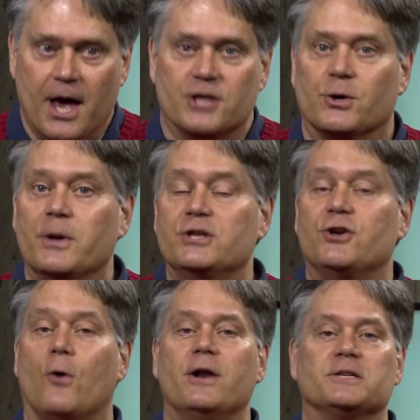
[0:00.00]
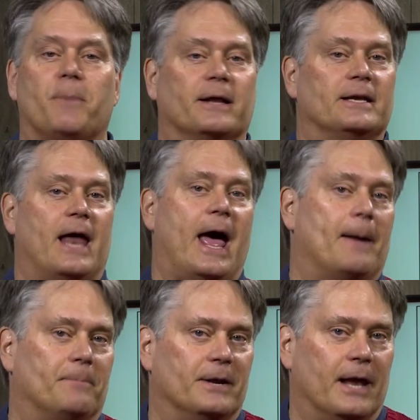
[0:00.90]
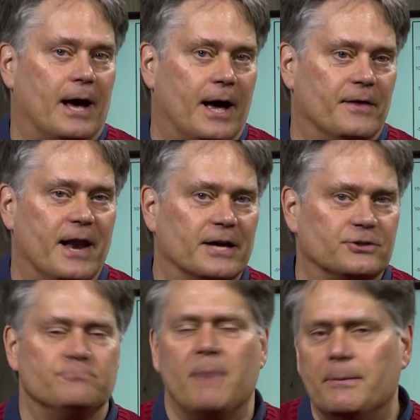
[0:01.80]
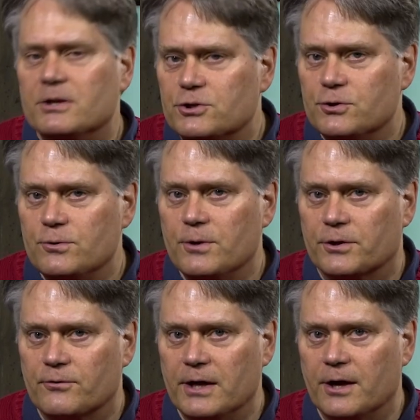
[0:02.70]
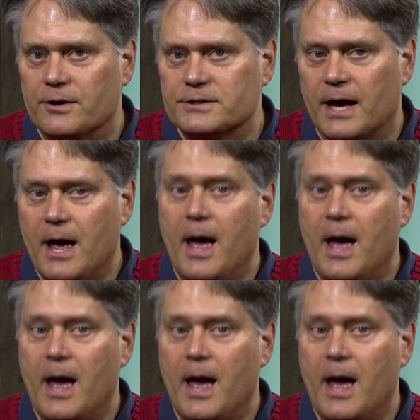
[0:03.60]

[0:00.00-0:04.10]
So we don't expect it to happen in the next maybe 2 or 3 years.